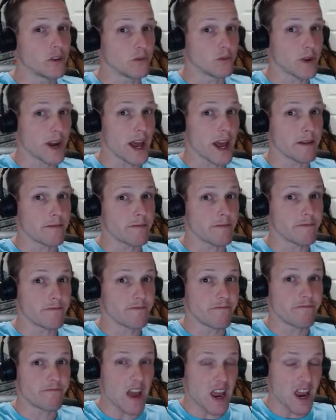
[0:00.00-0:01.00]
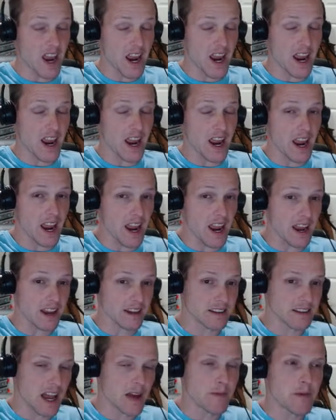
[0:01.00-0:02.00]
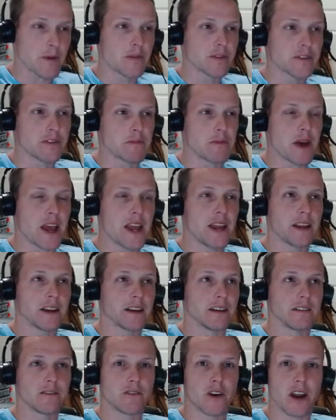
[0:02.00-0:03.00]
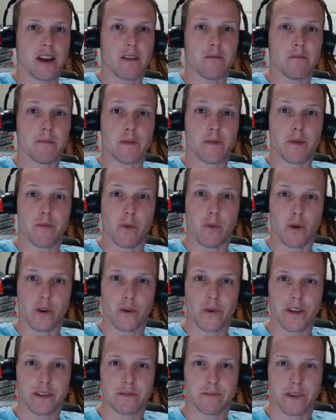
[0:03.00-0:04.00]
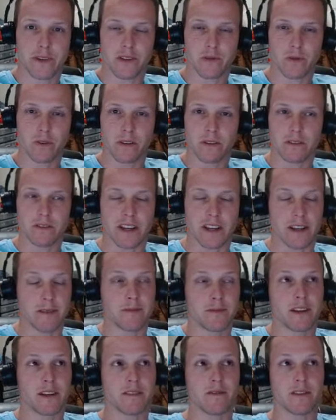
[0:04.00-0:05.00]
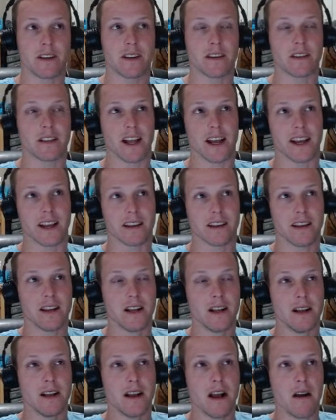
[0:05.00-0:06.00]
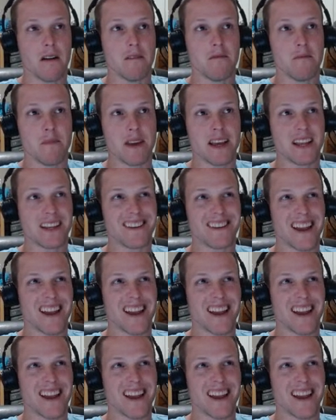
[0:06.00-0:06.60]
could rap fast. I remember Topanga, right? Remember Boy Meets World was MTV like mid